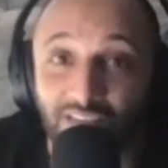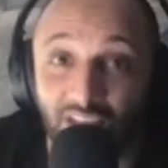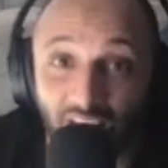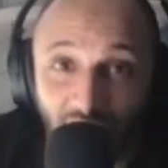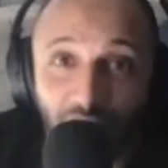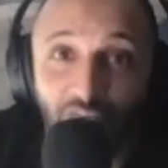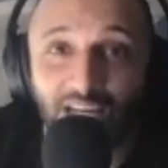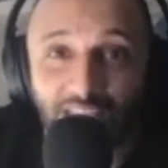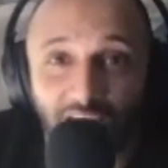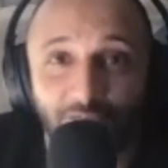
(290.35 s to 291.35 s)
The love that
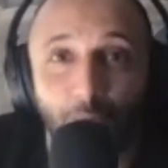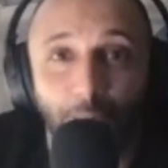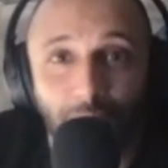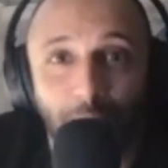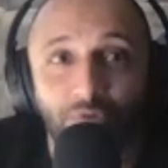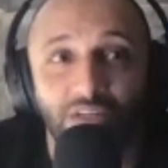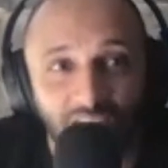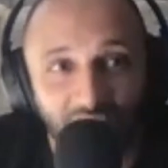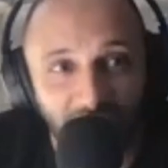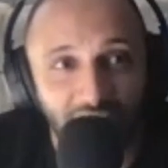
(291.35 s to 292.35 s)
I get from people
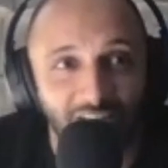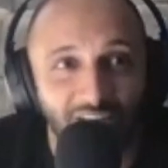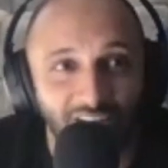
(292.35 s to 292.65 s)
here